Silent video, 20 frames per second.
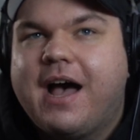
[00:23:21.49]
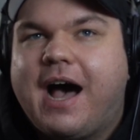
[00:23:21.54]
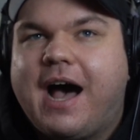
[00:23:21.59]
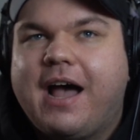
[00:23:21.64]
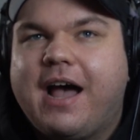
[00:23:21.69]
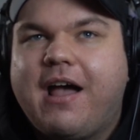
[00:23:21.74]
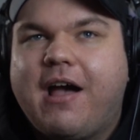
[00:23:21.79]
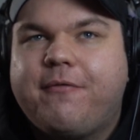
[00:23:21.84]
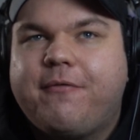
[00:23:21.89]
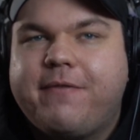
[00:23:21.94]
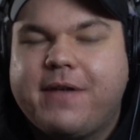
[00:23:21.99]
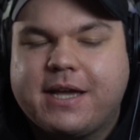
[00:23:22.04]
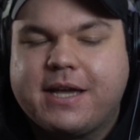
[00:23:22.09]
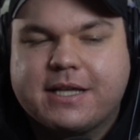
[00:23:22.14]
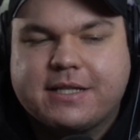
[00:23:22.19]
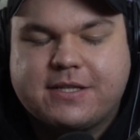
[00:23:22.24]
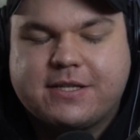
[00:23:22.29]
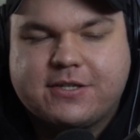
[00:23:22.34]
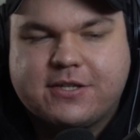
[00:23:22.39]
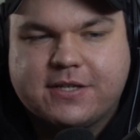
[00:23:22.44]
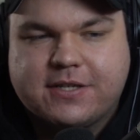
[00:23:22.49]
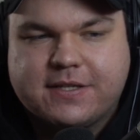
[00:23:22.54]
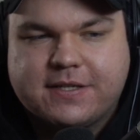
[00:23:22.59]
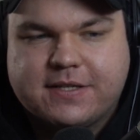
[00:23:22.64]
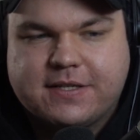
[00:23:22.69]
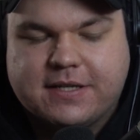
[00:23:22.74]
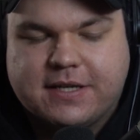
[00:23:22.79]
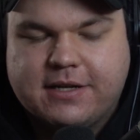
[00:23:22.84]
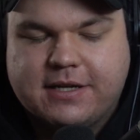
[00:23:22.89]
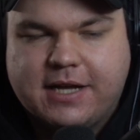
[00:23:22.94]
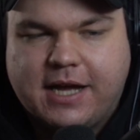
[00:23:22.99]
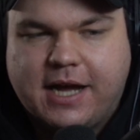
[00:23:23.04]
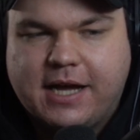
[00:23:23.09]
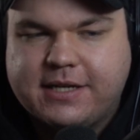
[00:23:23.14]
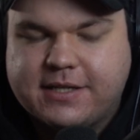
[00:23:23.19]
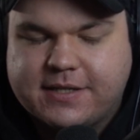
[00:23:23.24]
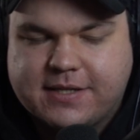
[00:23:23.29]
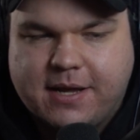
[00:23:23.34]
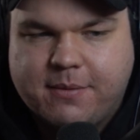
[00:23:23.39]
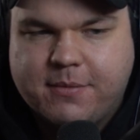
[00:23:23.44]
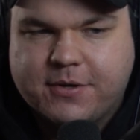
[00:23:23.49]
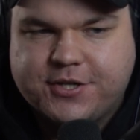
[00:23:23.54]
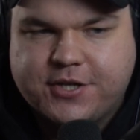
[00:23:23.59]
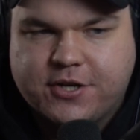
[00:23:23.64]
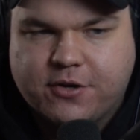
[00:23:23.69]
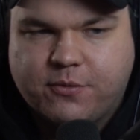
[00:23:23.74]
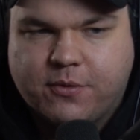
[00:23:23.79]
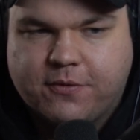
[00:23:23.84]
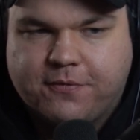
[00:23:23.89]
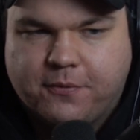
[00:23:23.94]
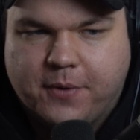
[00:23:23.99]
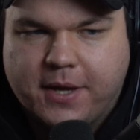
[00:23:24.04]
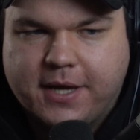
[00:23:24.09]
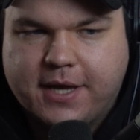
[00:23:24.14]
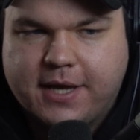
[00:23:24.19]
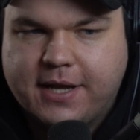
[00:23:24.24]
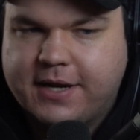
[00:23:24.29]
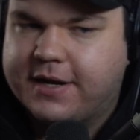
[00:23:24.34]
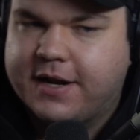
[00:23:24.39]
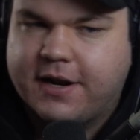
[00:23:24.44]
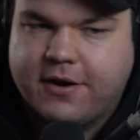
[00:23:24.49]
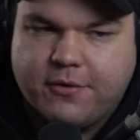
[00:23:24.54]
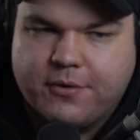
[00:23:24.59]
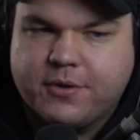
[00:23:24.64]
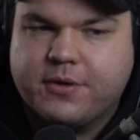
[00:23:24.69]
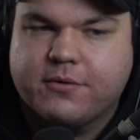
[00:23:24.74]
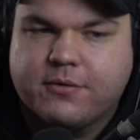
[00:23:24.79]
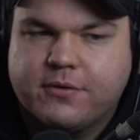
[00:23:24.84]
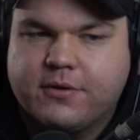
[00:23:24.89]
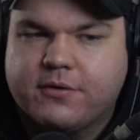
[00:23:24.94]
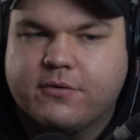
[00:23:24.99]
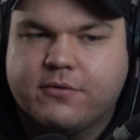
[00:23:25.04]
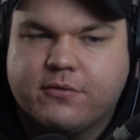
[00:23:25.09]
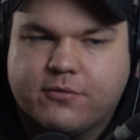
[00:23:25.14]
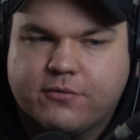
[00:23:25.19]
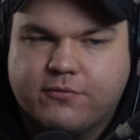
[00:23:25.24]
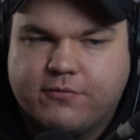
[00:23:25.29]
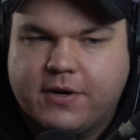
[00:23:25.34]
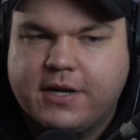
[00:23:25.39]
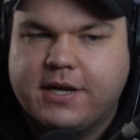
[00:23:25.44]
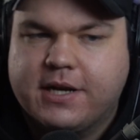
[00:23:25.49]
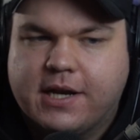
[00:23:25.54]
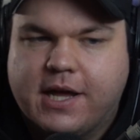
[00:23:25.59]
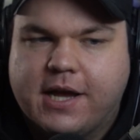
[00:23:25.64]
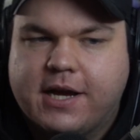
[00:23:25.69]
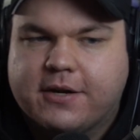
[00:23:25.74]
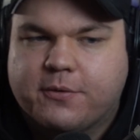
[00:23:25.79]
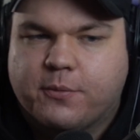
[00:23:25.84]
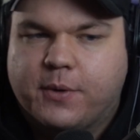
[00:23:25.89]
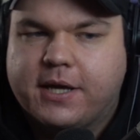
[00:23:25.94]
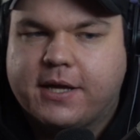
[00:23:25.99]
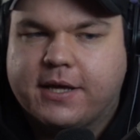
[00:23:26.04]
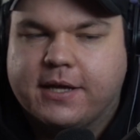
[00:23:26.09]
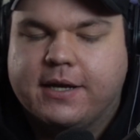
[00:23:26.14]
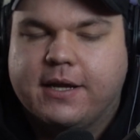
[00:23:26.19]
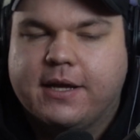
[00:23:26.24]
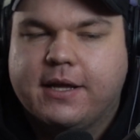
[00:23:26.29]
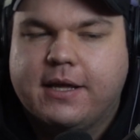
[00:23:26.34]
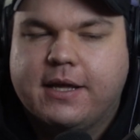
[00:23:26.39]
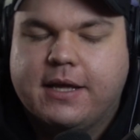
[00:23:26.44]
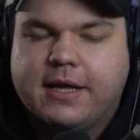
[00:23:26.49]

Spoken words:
I think it's just, I had the same issue with Wicked, and I know you really liked Wicked,